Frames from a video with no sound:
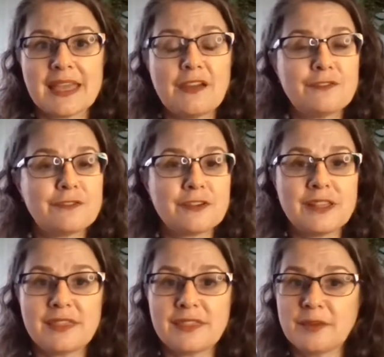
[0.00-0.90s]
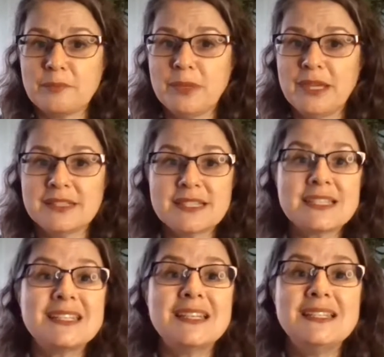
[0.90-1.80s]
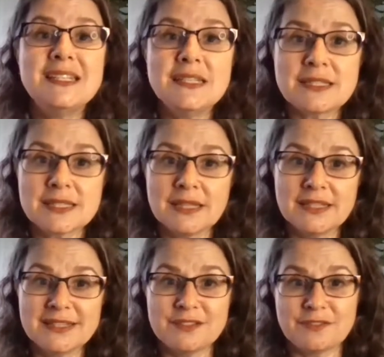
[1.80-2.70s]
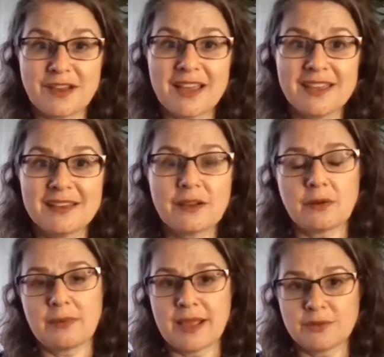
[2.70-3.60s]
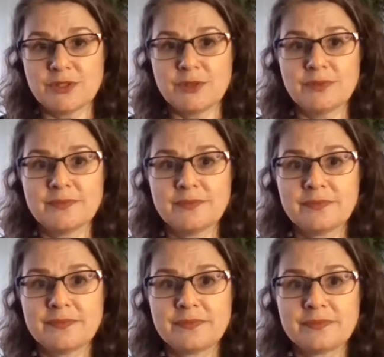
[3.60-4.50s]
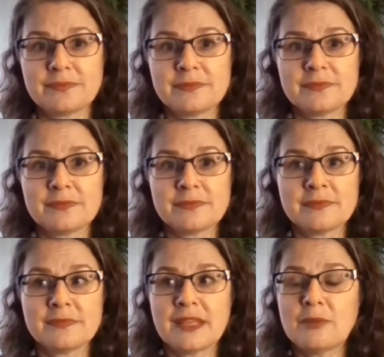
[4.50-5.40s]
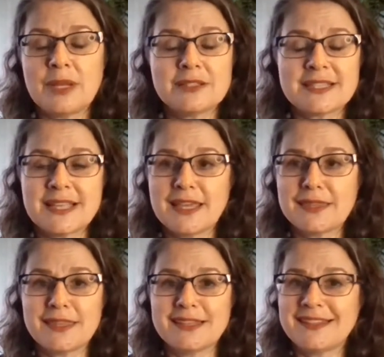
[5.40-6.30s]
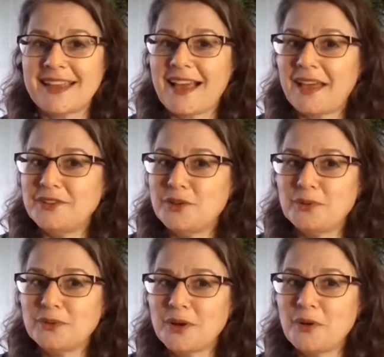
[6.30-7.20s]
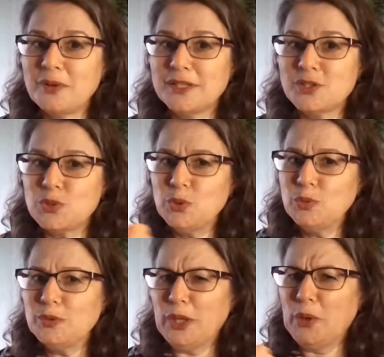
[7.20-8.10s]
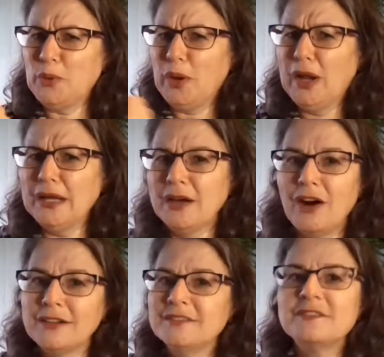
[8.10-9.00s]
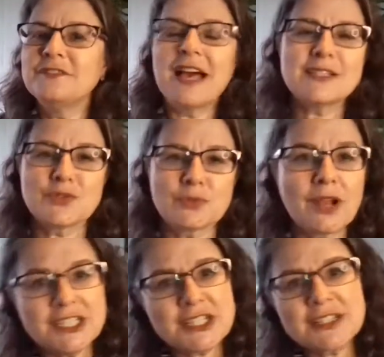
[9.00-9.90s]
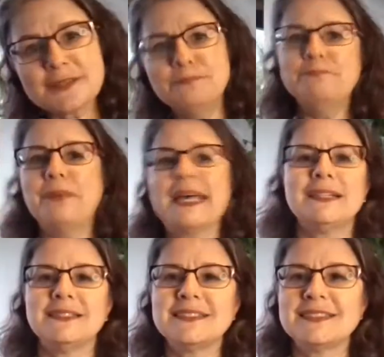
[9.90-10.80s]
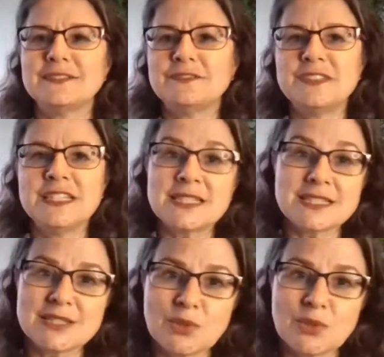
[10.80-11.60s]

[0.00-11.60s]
everything begins to desolidify around you. Now, I'm not saying that I don't go into, hard and fast righteous battles of this is